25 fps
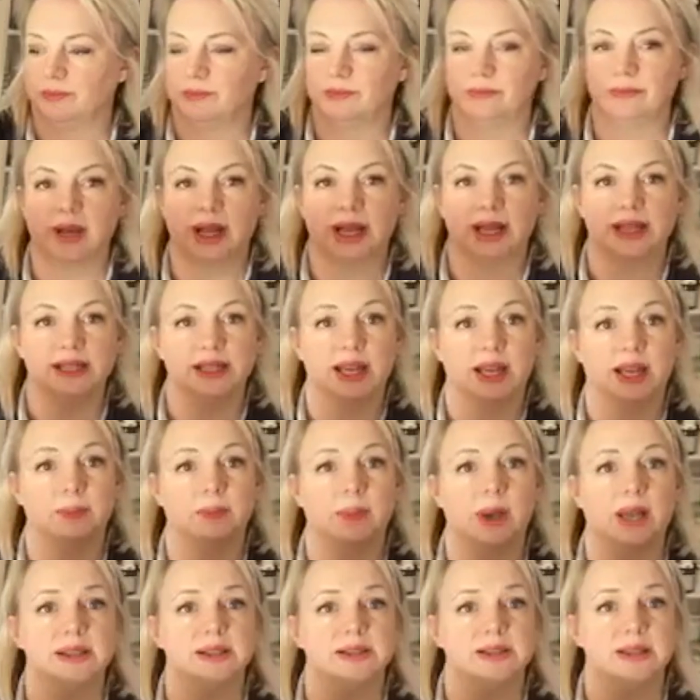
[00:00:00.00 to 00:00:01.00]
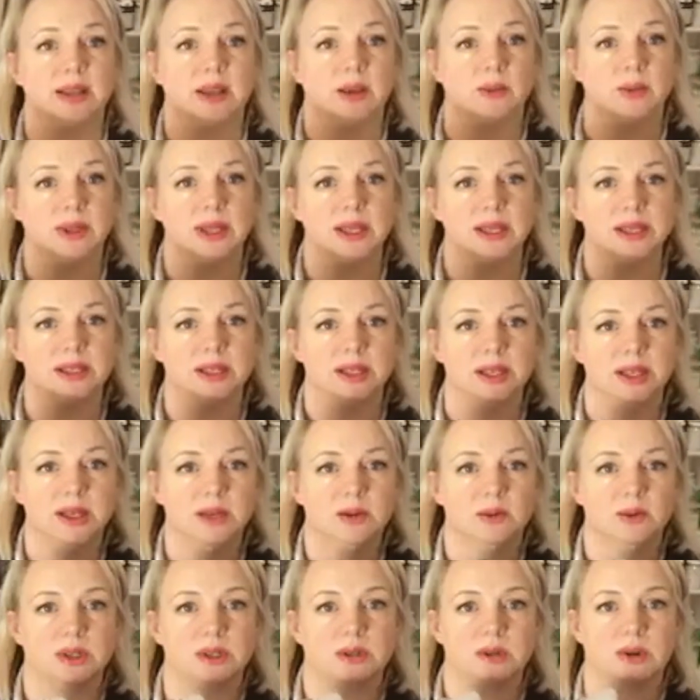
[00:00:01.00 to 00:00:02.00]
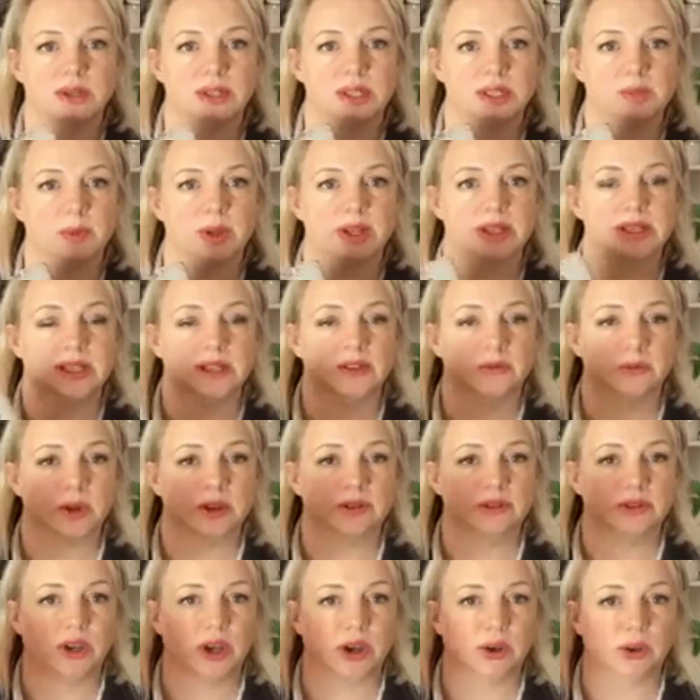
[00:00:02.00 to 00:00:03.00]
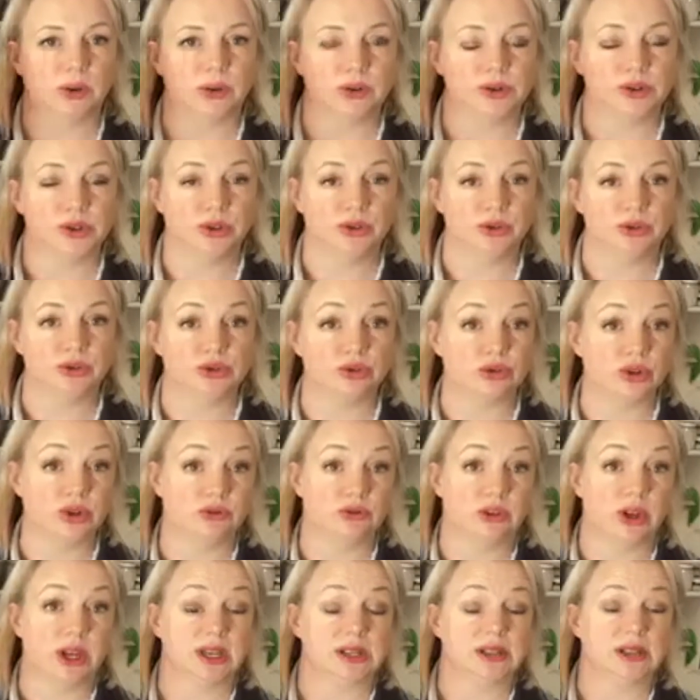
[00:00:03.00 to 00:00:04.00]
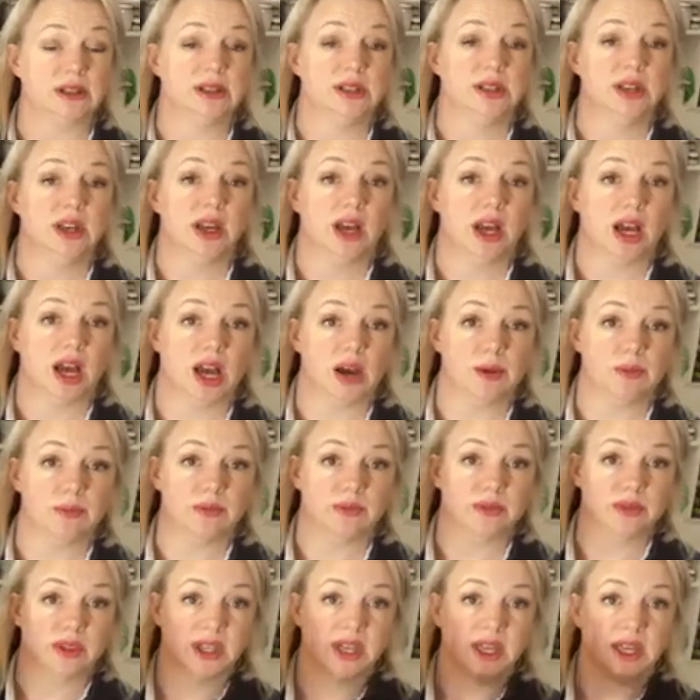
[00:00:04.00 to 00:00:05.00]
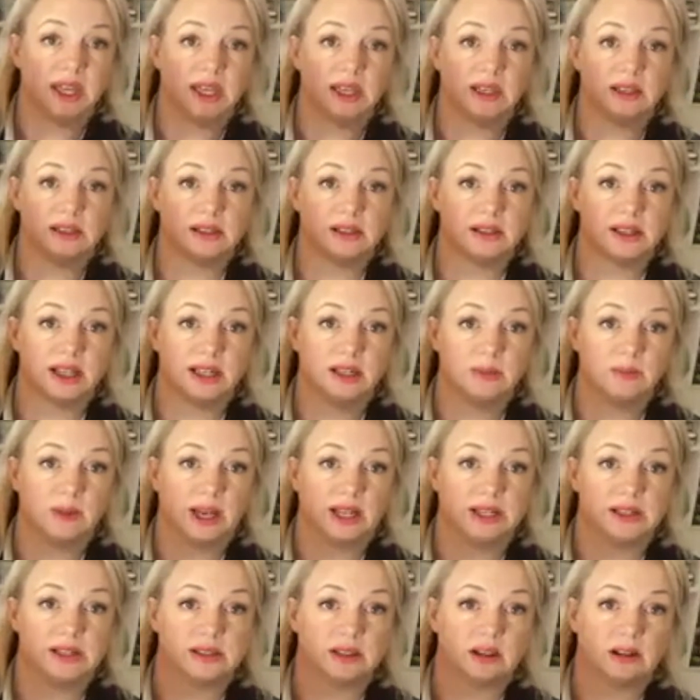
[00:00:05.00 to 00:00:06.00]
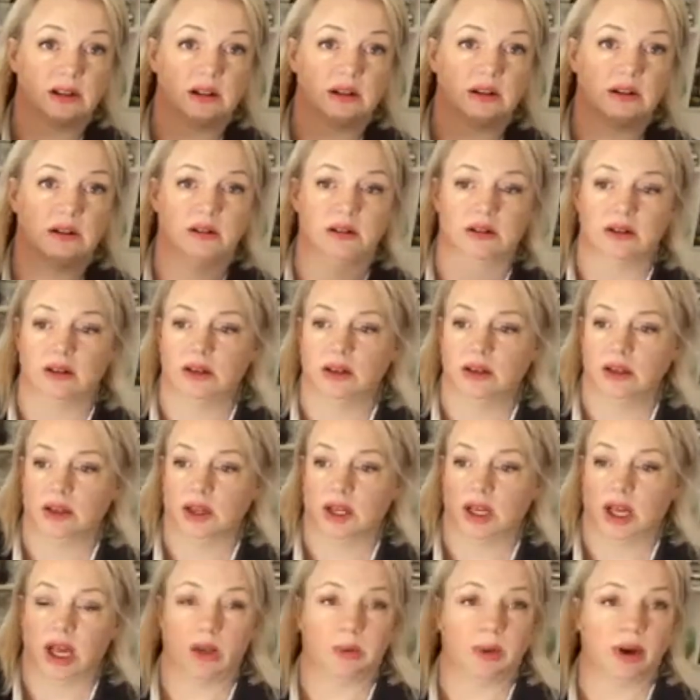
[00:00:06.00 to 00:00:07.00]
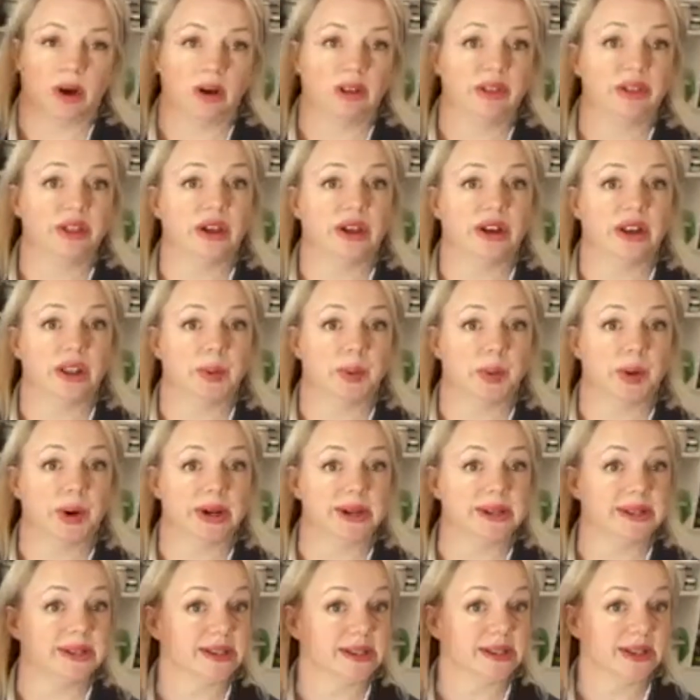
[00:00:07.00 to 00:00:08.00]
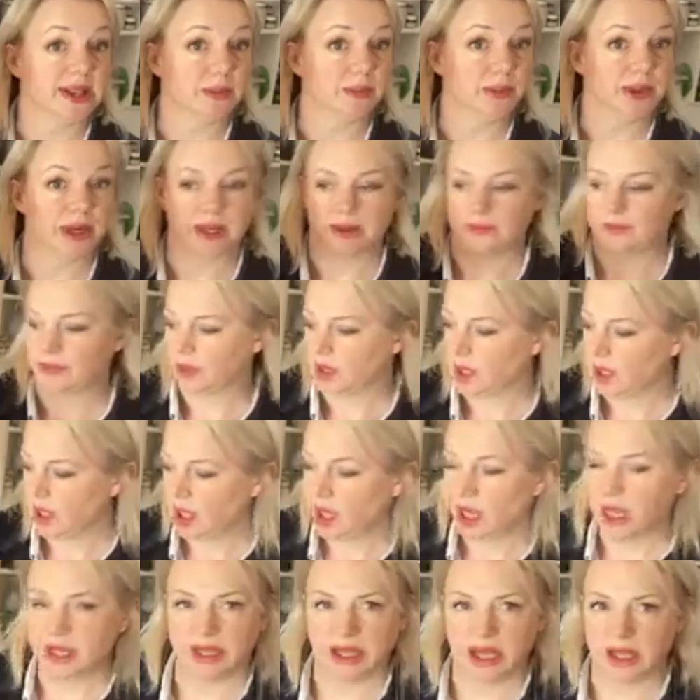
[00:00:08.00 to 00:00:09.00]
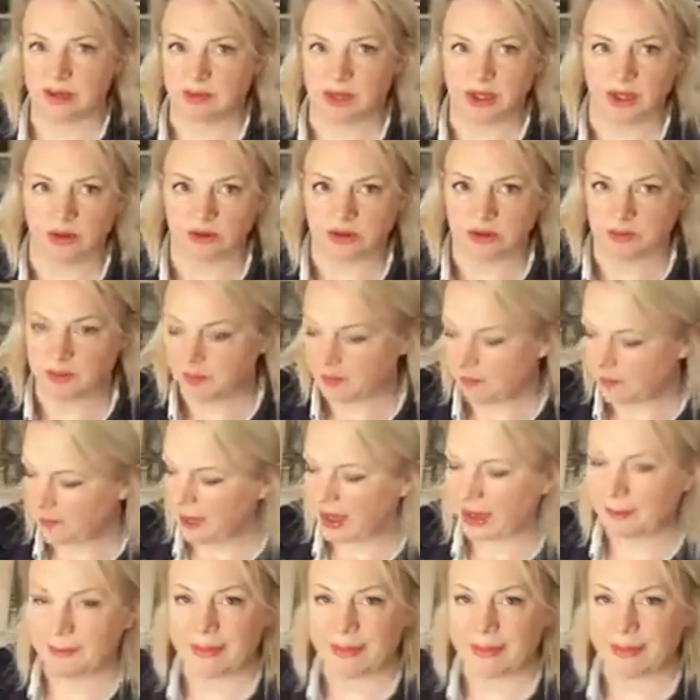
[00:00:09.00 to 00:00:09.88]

Black & Decker pads that go with it, which are quite expensive. But if you go onto Screwfix, the sand pads are about a third of the price. They're brilliant, and you get them in lots of big